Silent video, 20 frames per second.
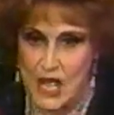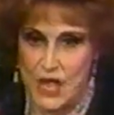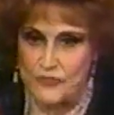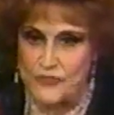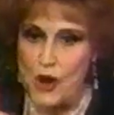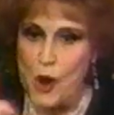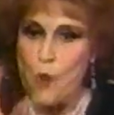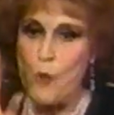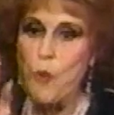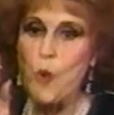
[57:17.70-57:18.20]

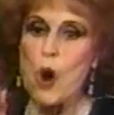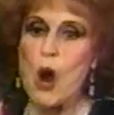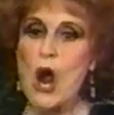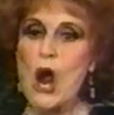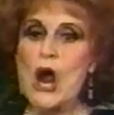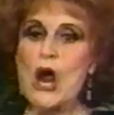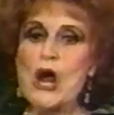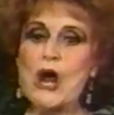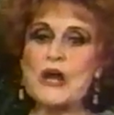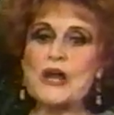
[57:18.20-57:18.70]
The
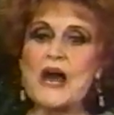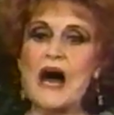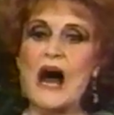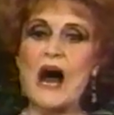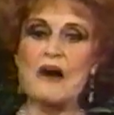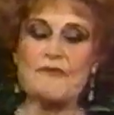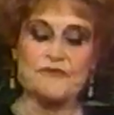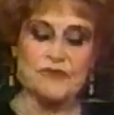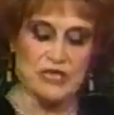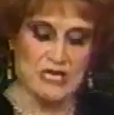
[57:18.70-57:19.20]
Word
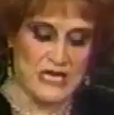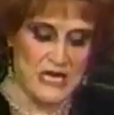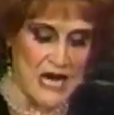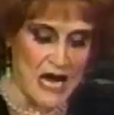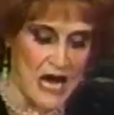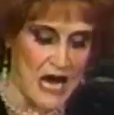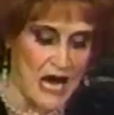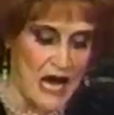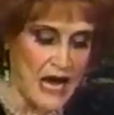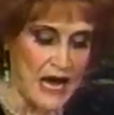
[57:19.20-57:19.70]
of
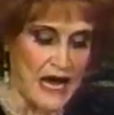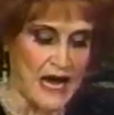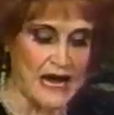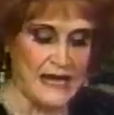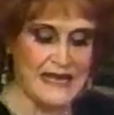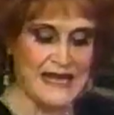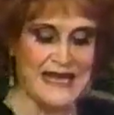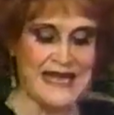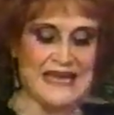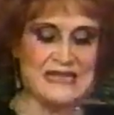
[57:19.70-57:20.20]

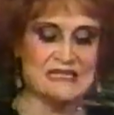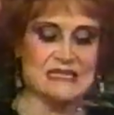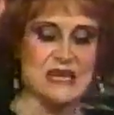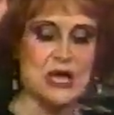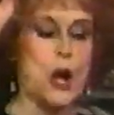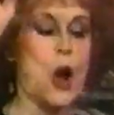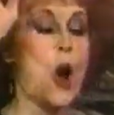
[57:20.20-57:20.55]
God is the